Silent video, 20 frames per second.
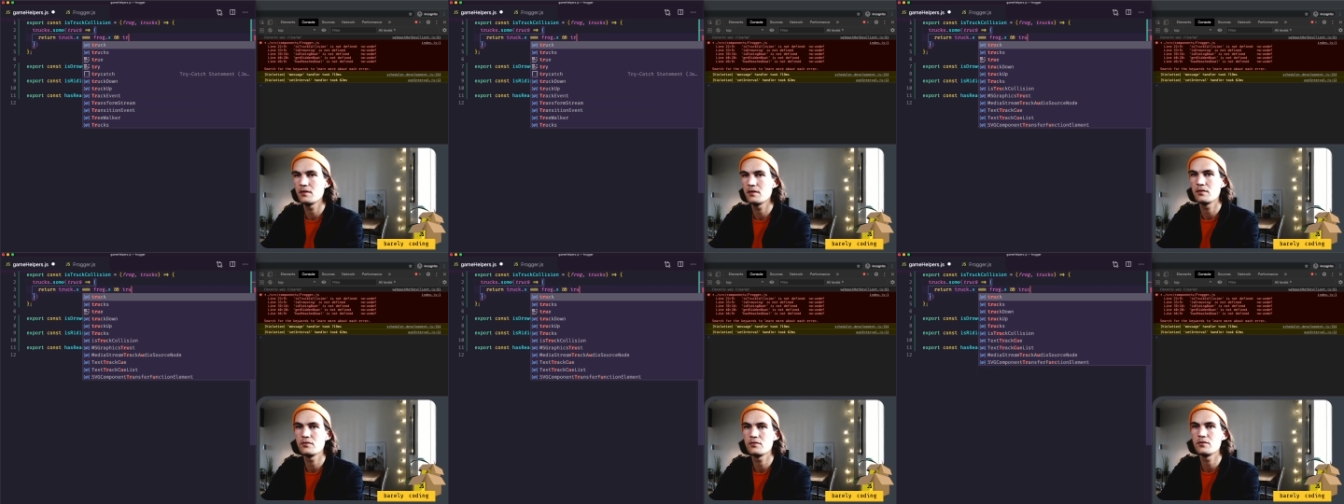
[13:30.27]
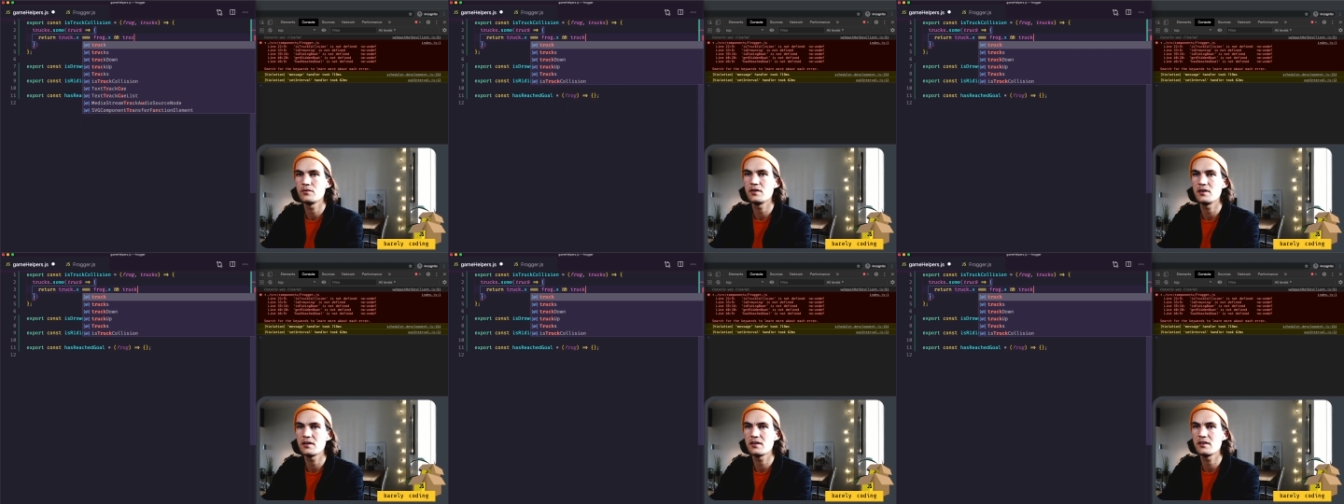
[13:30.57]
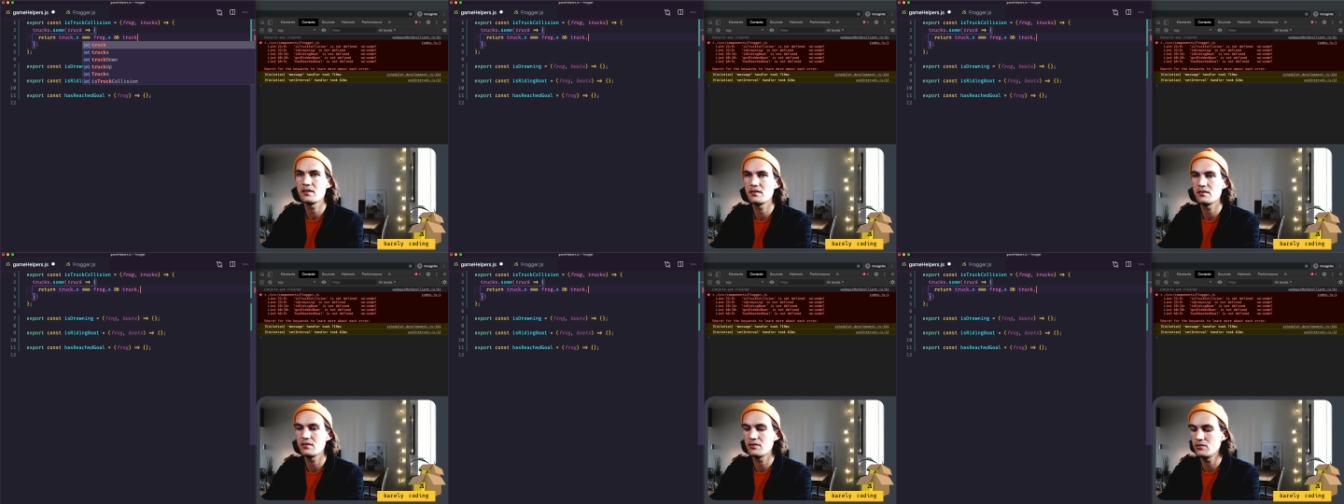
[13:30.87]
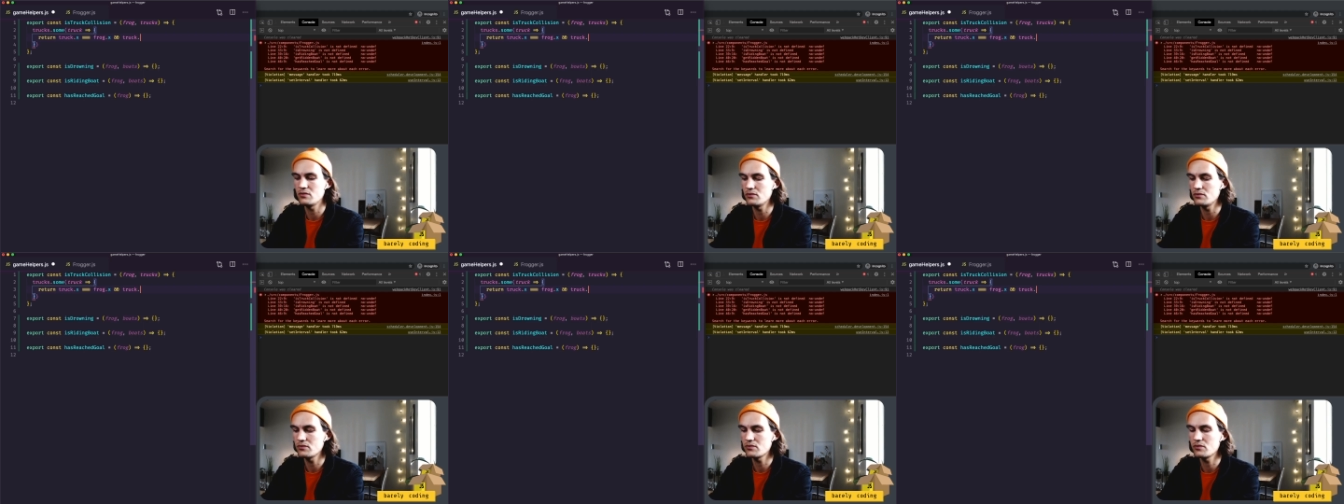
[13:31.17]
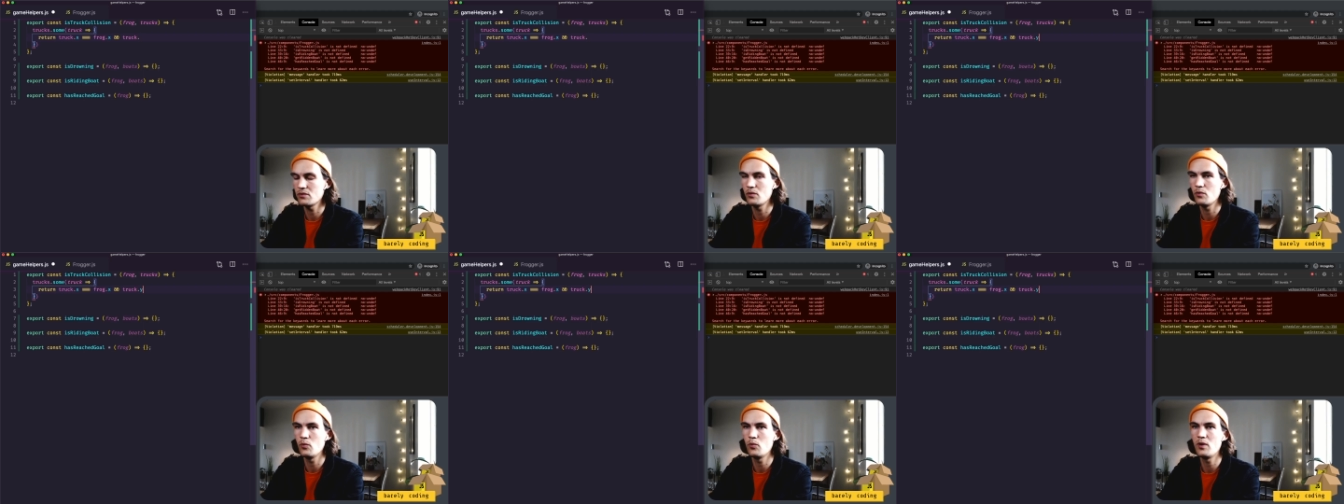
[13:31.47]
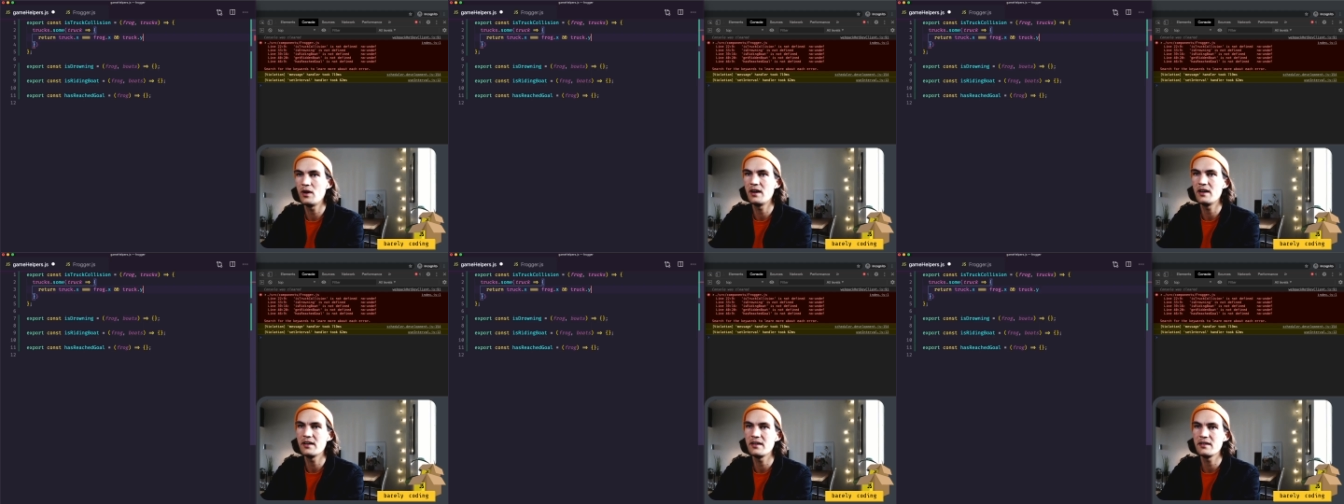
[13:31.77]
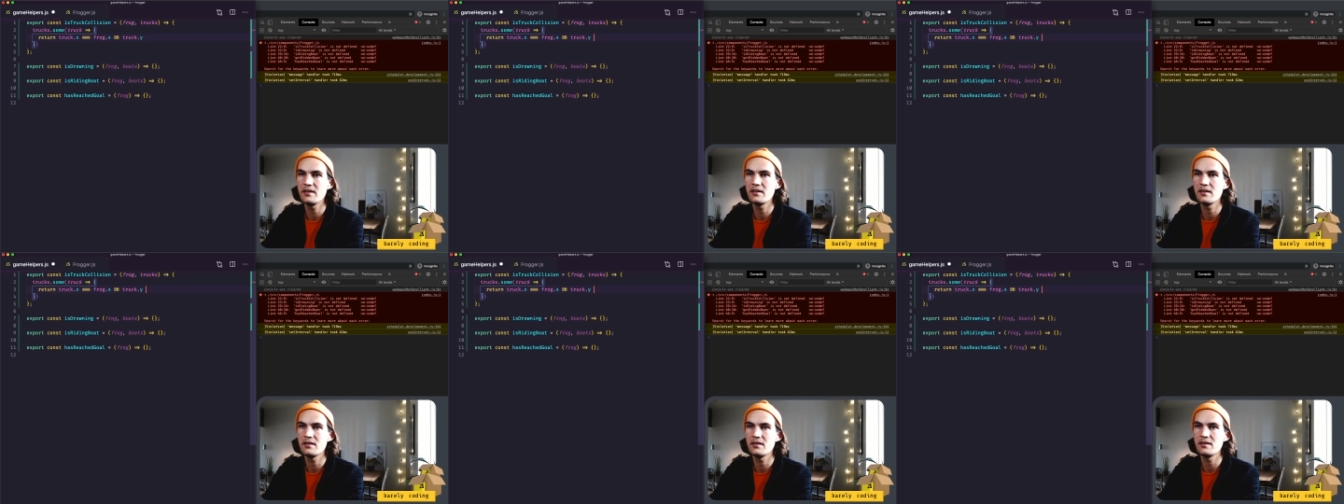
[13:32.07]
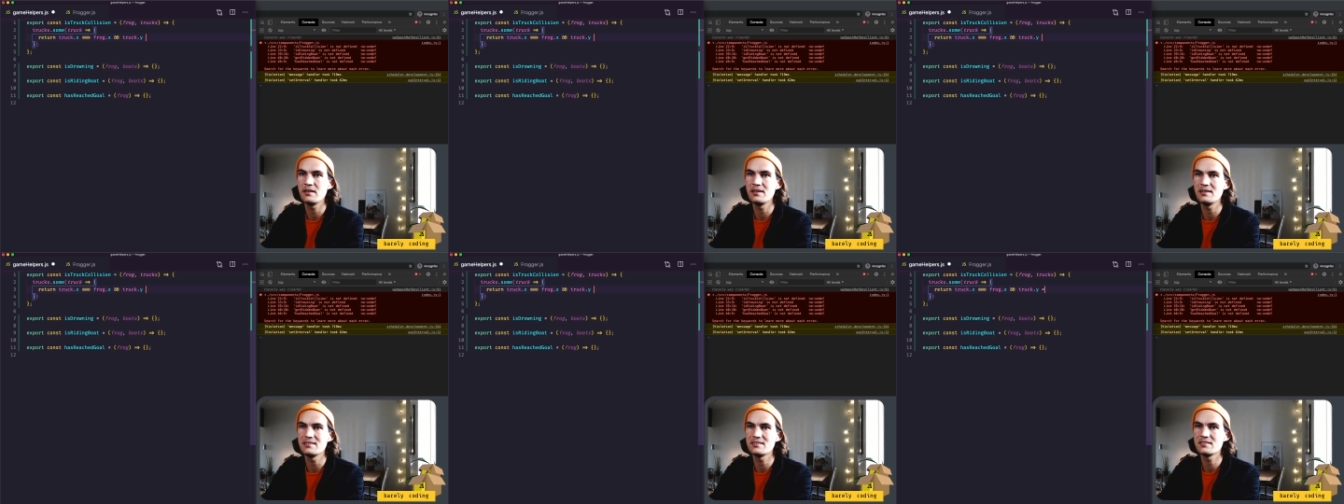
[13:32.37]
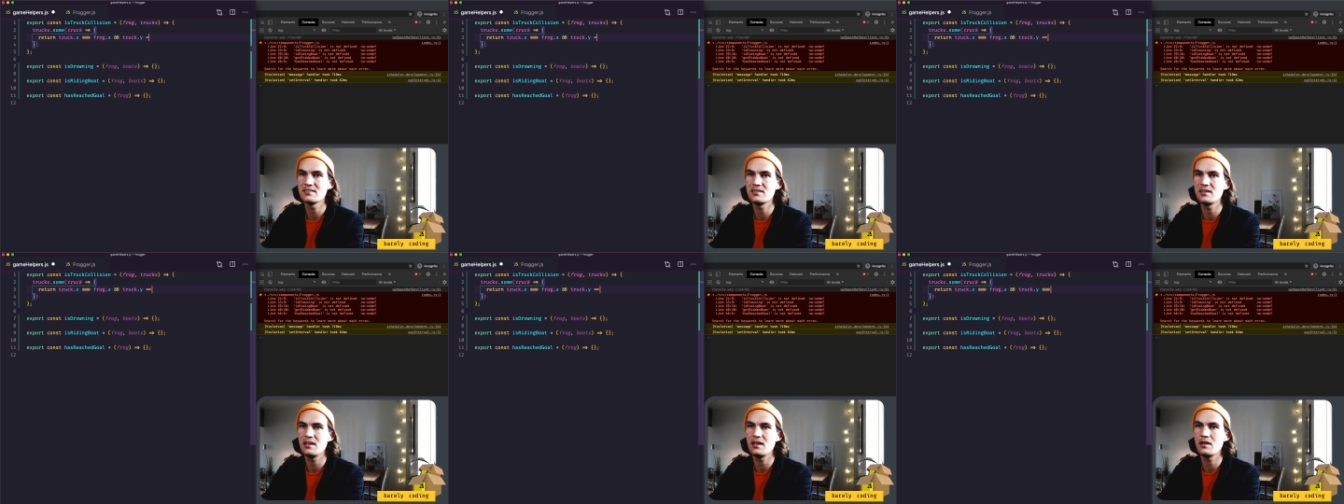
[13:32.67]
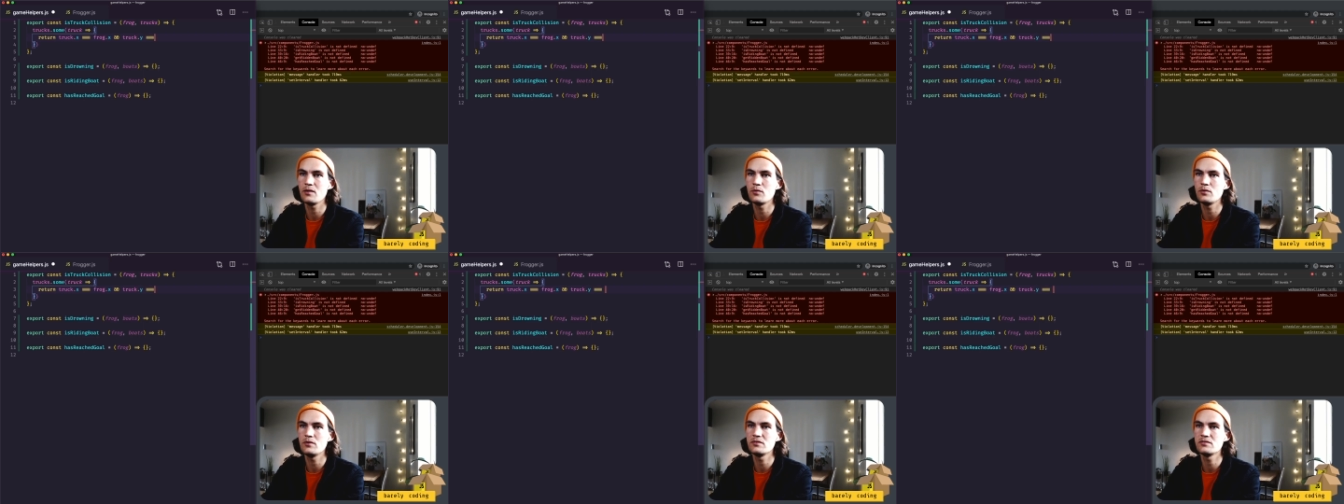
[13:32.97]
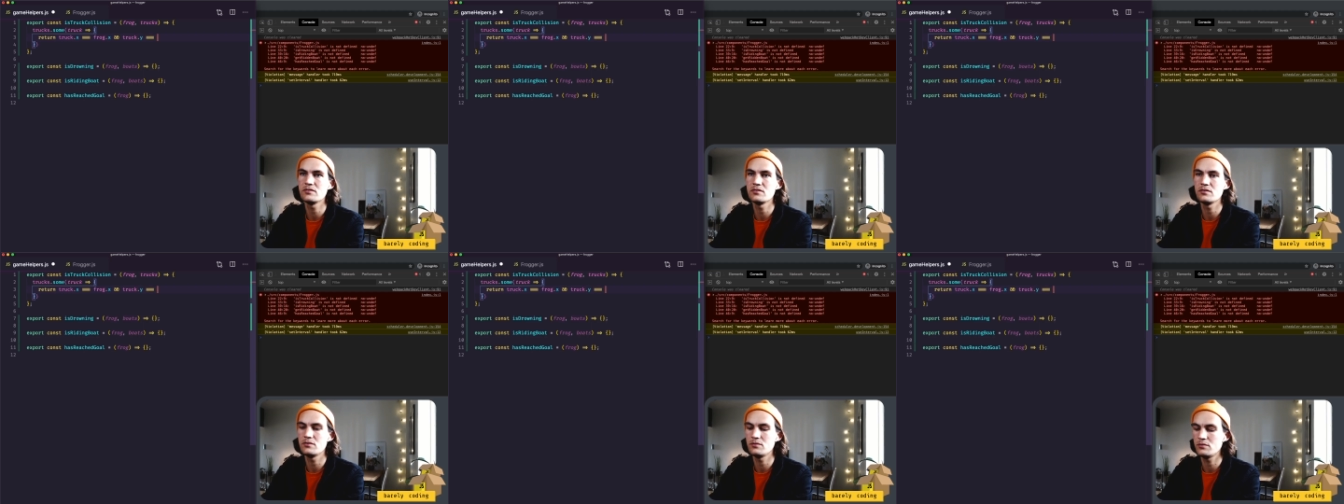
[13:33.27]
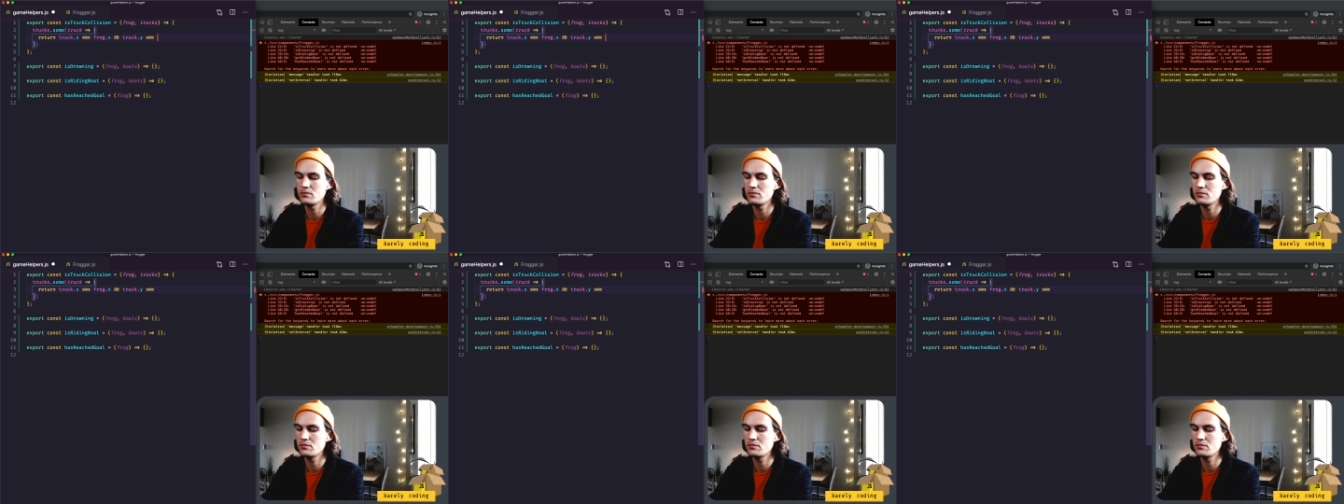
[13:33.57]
truck.y is equal to